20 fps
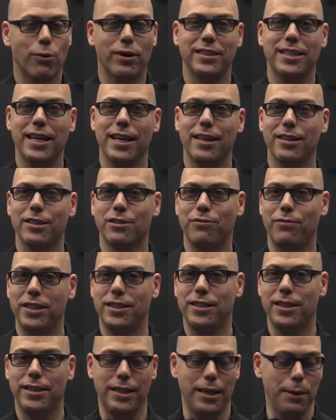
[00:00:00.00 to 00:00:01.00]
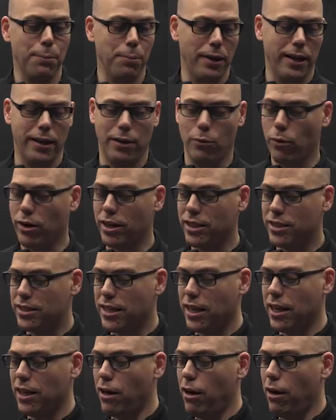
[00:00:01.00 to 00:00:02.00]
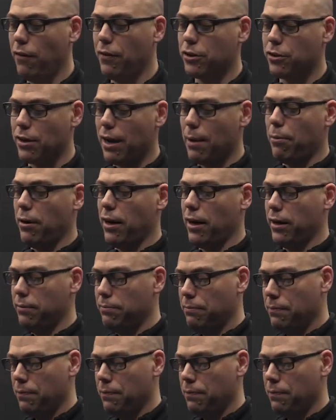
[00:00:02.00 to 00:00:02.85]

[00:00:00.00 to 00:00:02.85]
going to take this VCT plate and we're going to stick it on the tripod